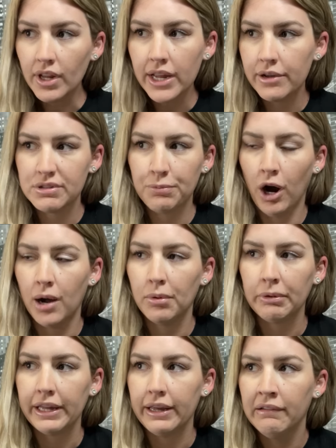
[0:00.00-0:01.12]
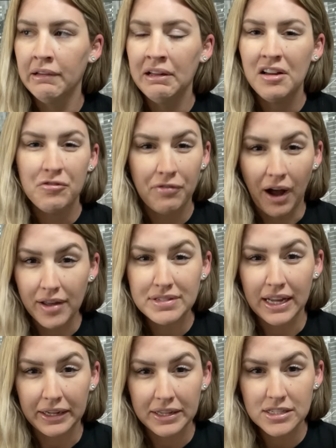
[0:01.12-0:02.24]
It was probably 5
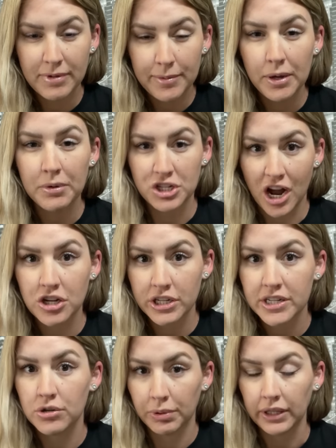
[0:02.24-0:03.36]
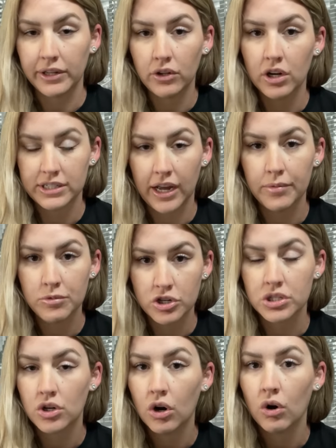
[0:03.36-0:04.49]
seconds maybe, which actually is a really long time to
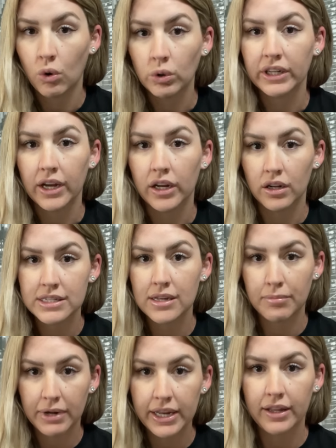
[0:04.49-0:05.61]
just hold a gun on somebody.